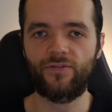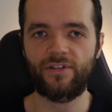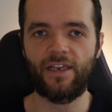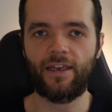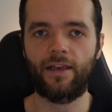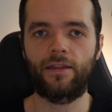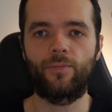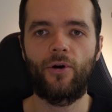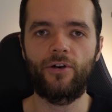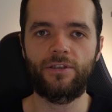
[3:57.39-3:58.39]
of attacking the
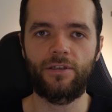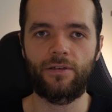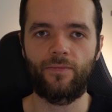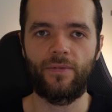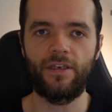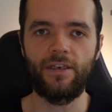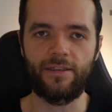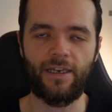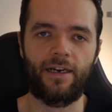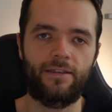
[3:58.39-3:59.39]
person, he
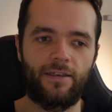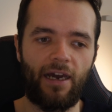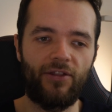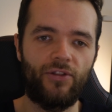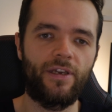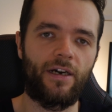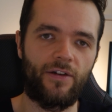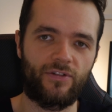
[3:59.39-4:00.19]
attacked the idea